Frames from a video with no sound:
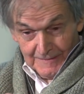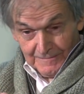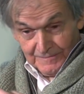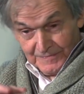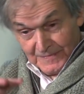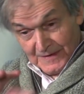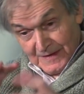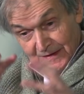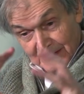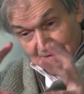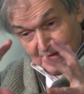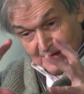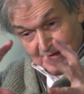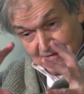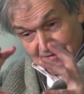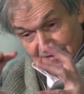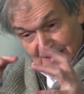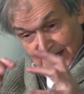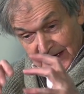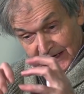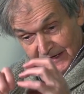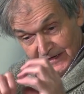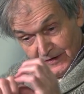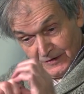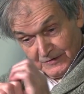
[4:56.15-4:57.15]
Right.
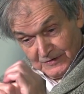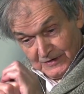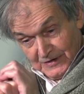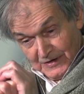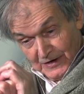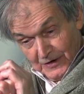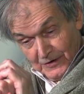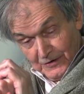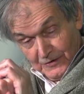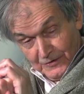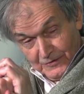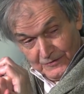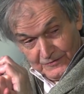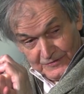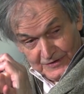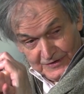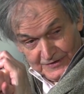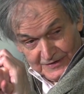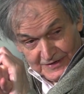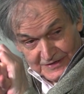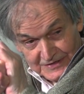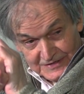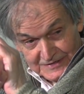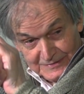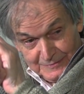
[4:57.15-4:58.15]
They don't know that
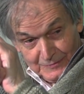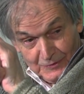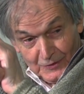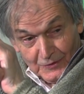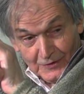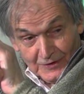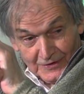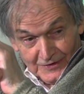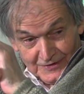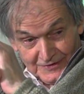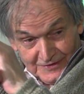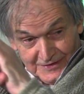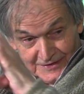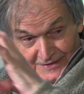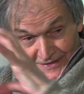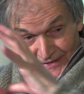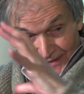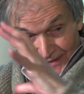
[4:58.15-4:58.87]
they're smaller